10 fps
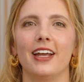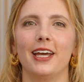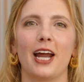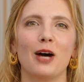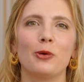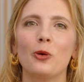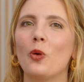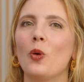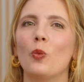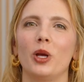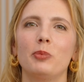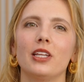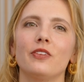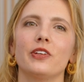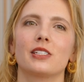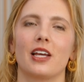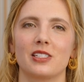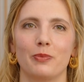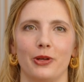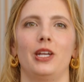At Apple, we believe
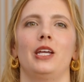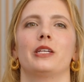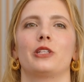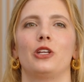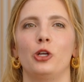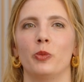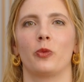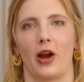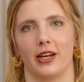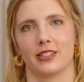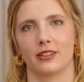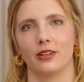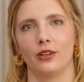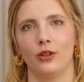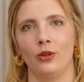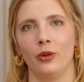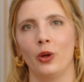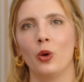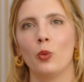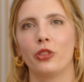accessibility is a human right.
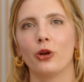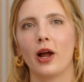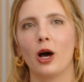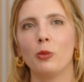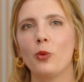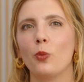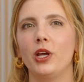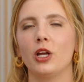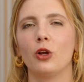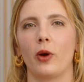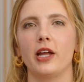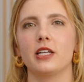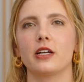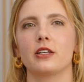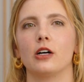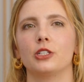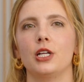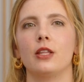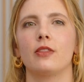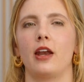With your help, we can create
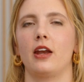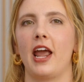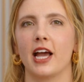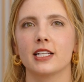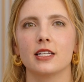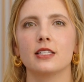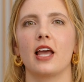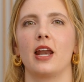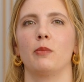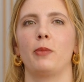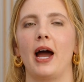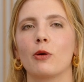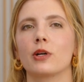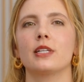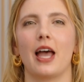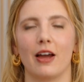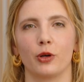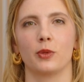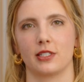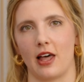technology that enhances and empowers
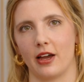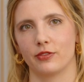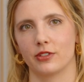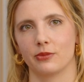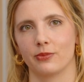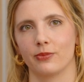everyone's lives.